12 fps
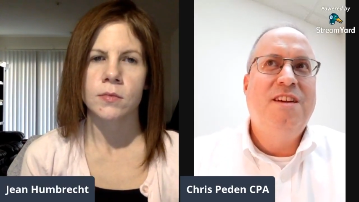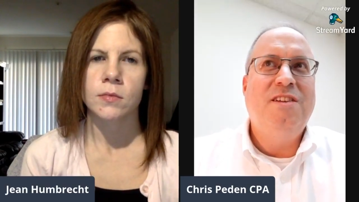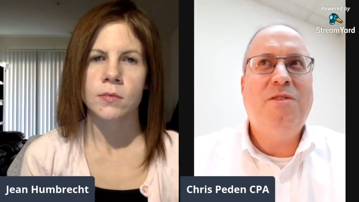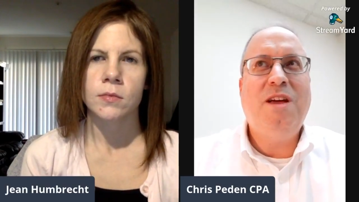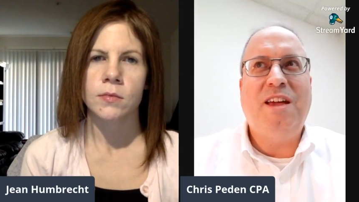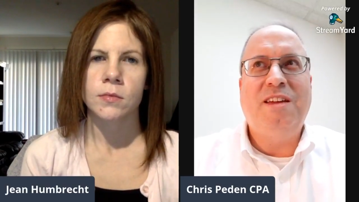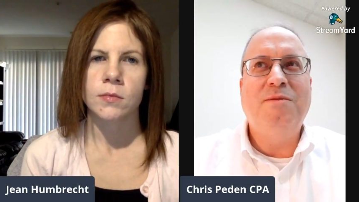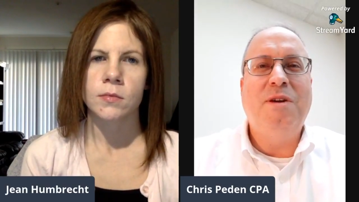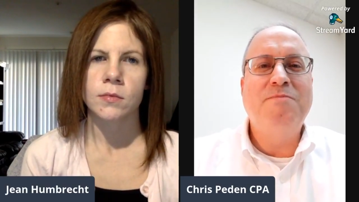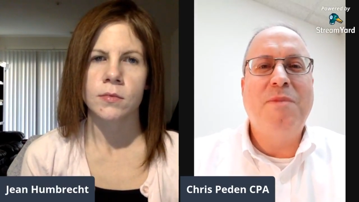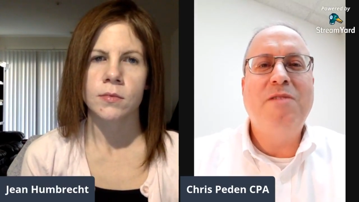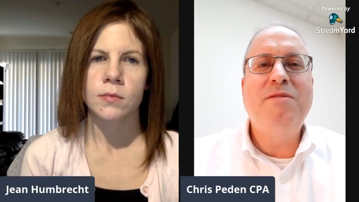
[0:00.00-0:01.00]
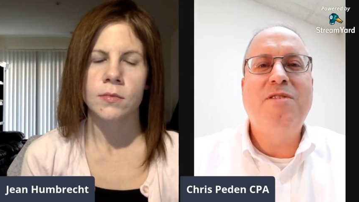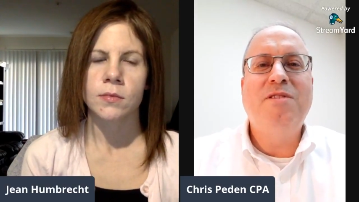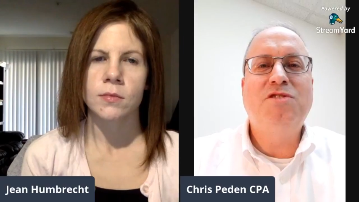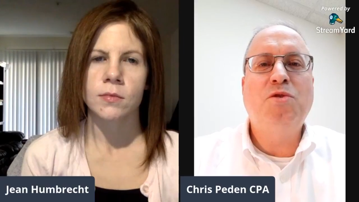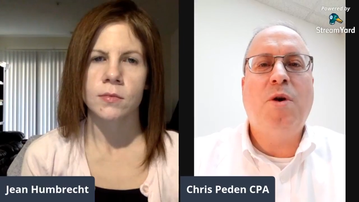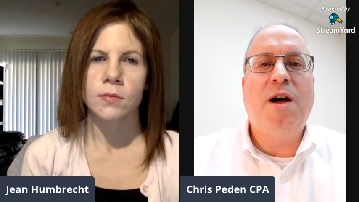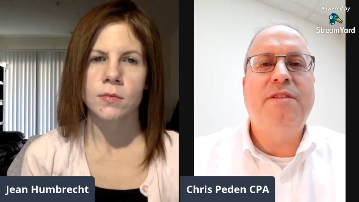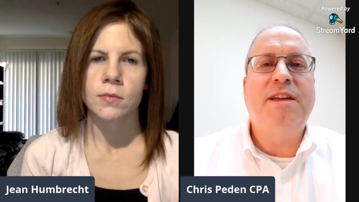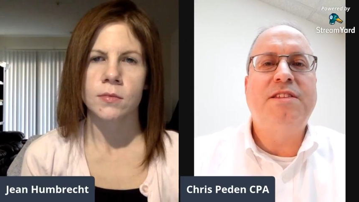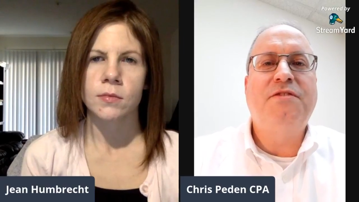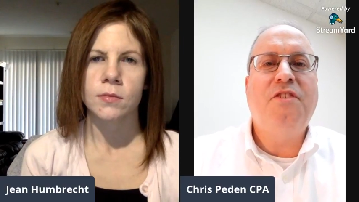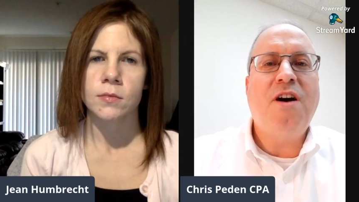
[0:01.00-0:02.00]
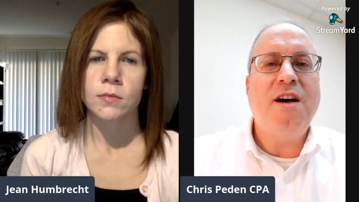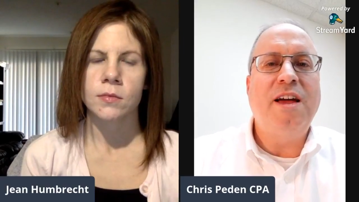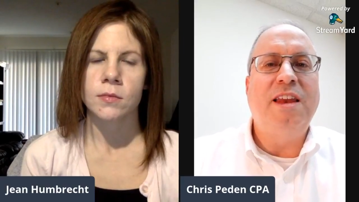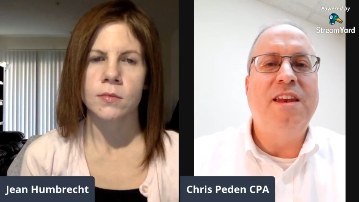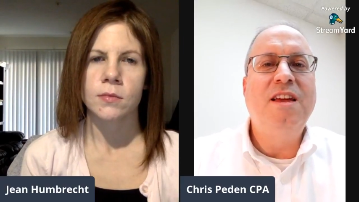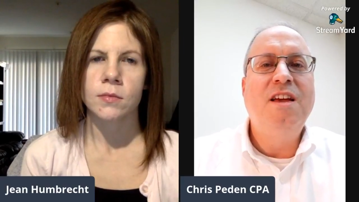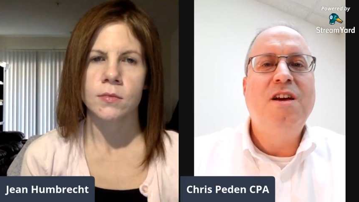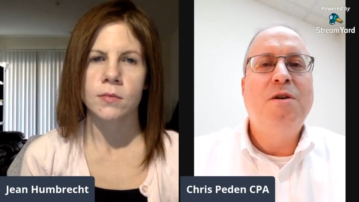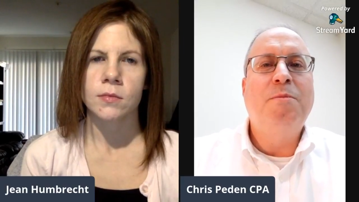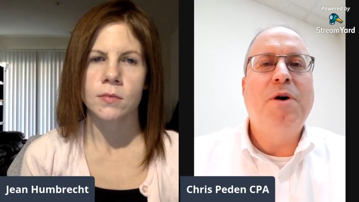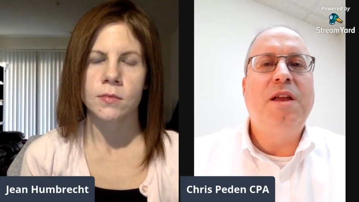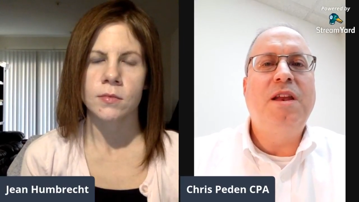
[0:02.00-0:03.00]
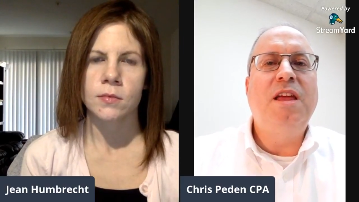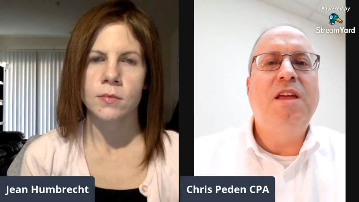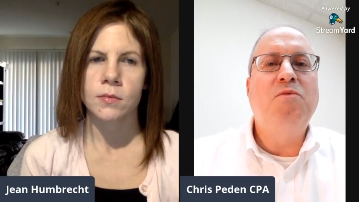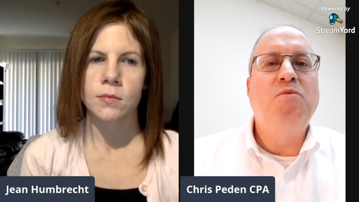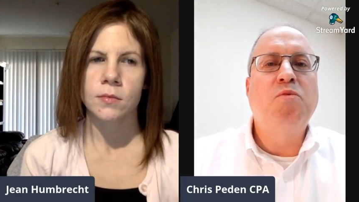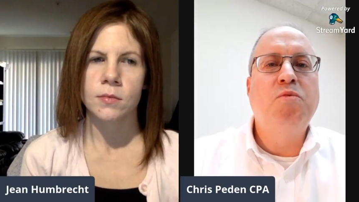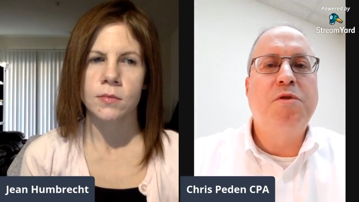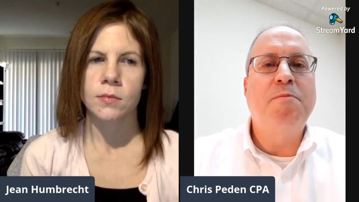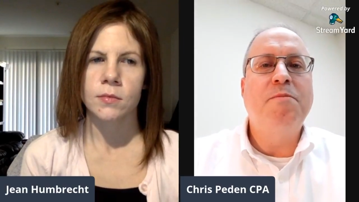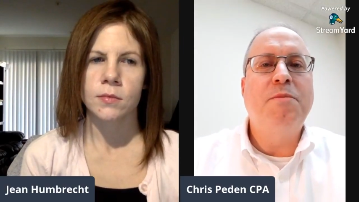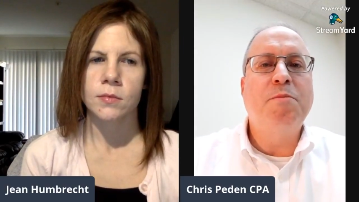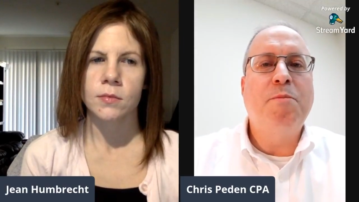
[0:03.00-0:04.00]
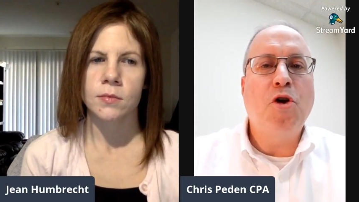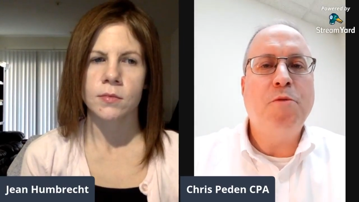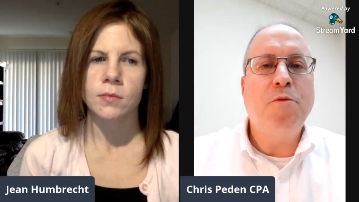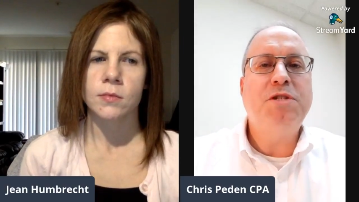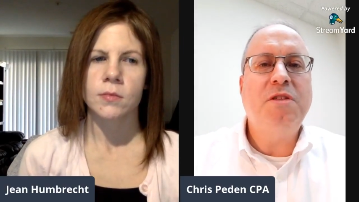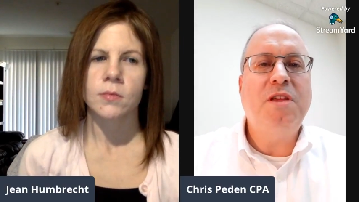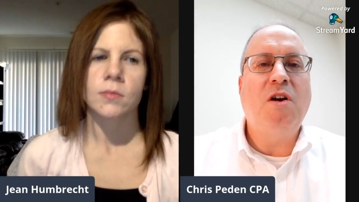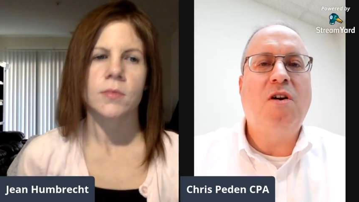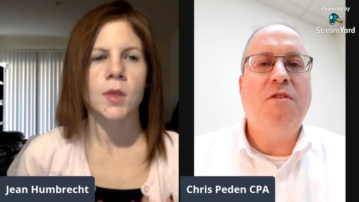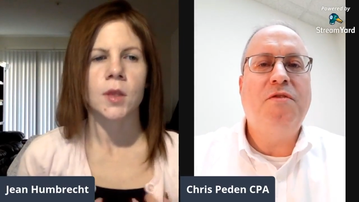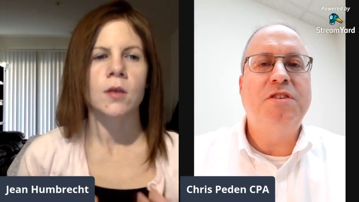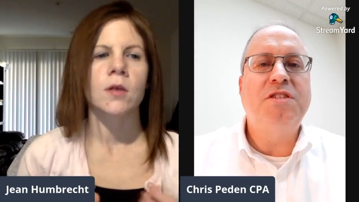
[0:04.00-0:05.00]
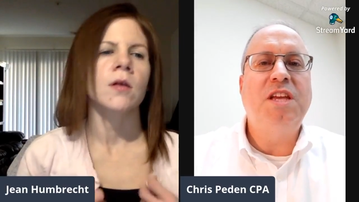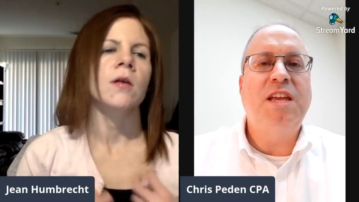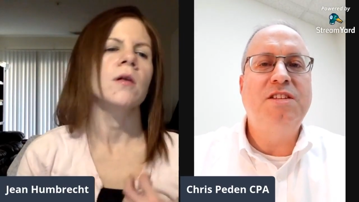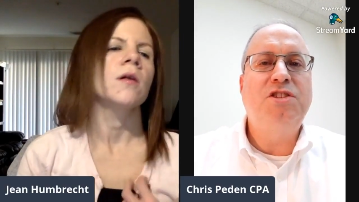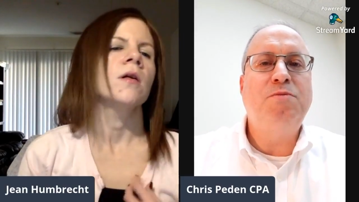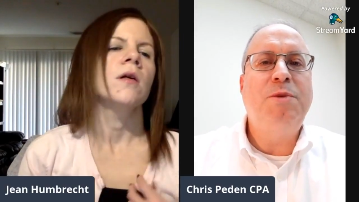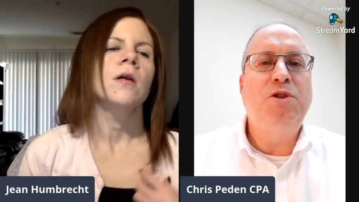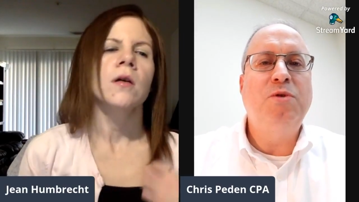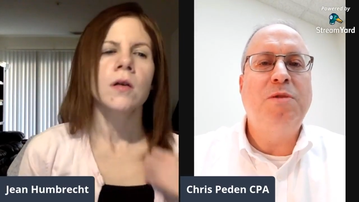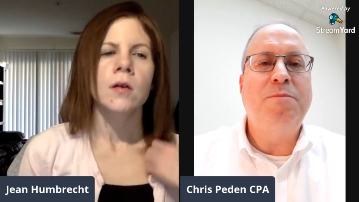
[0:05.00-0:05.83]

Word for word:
Speaker 1: Okay, maybe once in a while that's fine, but the purpose of the office is to be doing